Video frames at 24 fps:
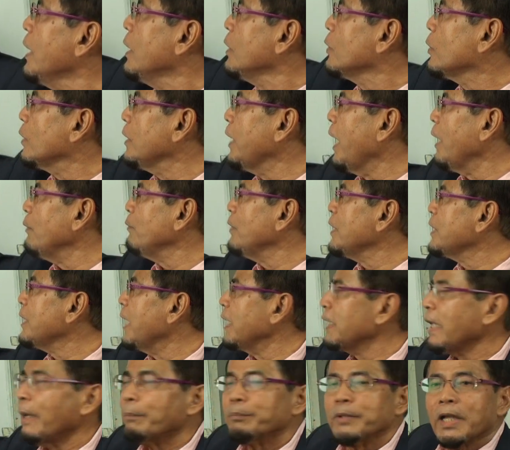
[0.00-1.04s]
so that we
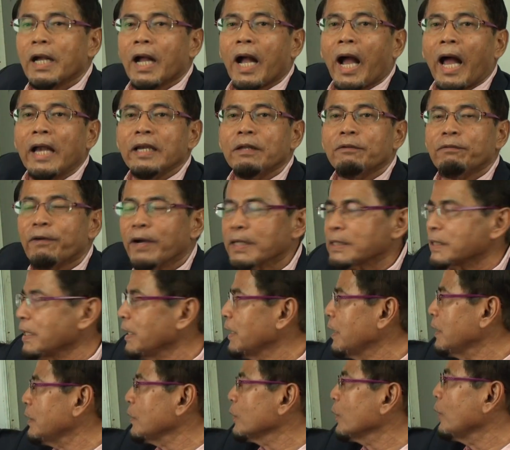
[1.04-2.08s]
set up the Khalifa
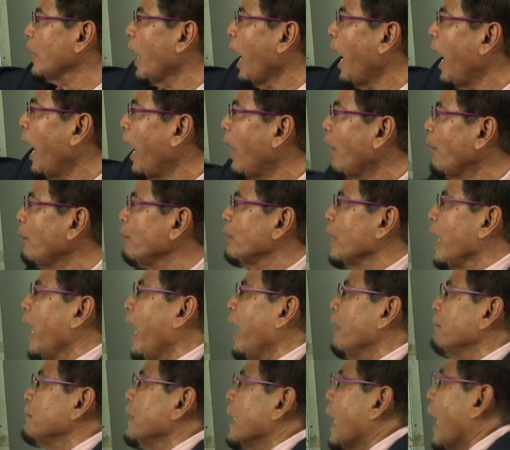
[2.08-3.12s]
circle. So the how we
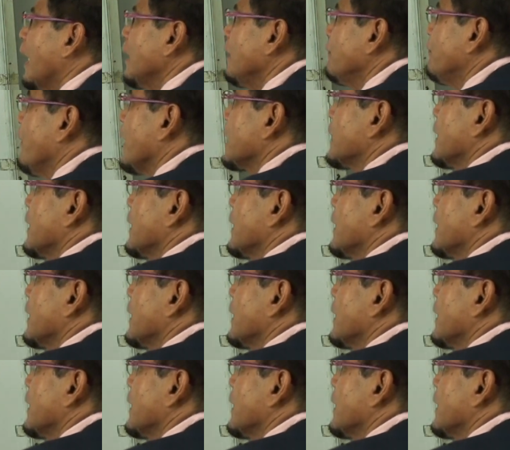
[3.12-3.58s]
have the Khalifa